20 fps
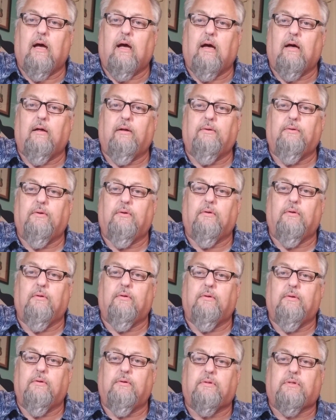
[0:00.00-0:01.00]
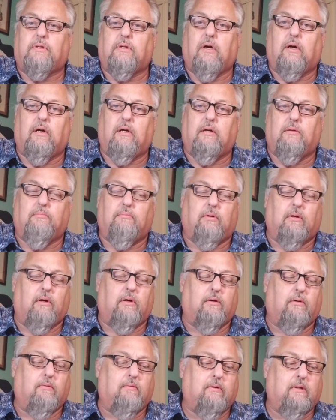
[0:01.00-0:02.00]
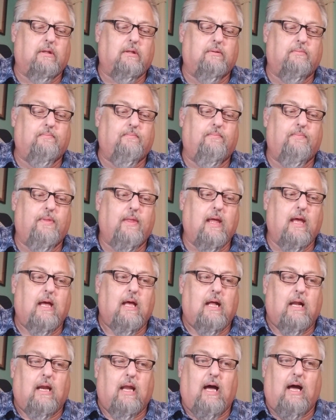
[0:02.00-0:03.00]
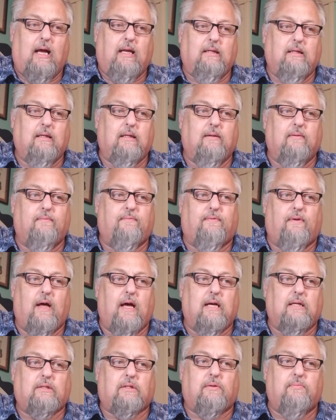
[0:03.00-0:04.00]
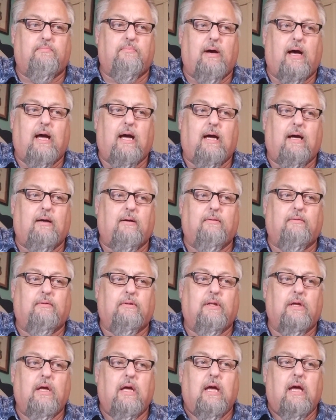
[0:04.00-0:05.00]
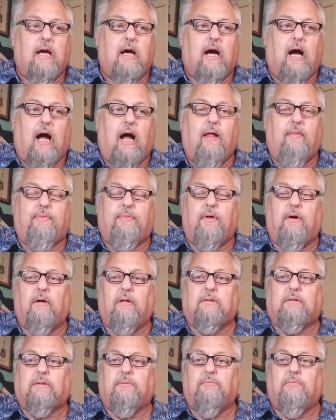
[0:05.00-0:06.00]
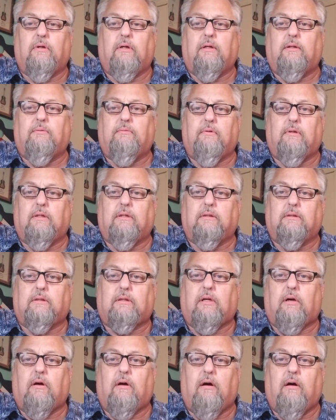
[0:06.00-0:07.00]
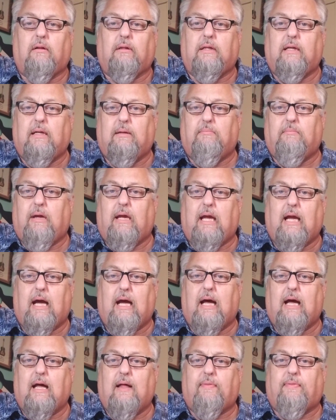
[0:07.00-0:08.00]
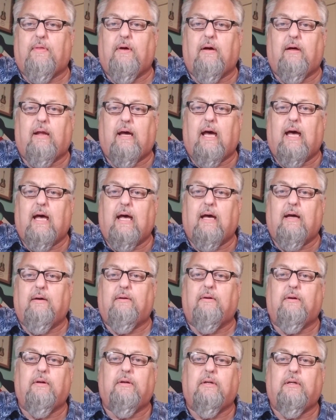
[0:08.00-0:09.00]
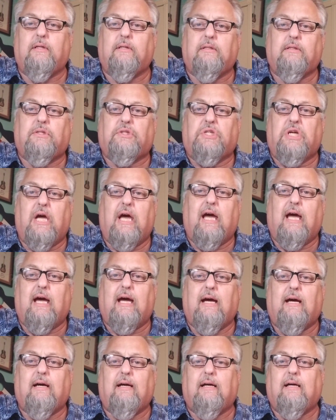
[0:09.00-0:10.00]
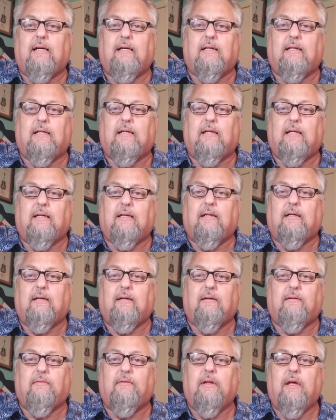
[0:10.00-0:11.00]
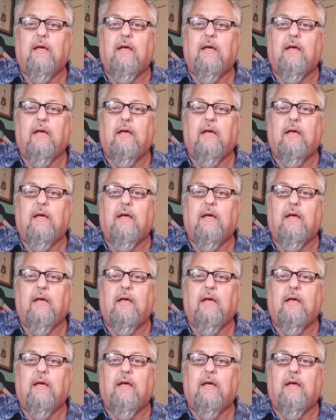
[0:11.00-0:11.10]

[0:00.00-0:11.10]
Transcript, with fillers: A norther started blowing, lightning flashed about. I thought someone was calling me, I thought I heard a shout.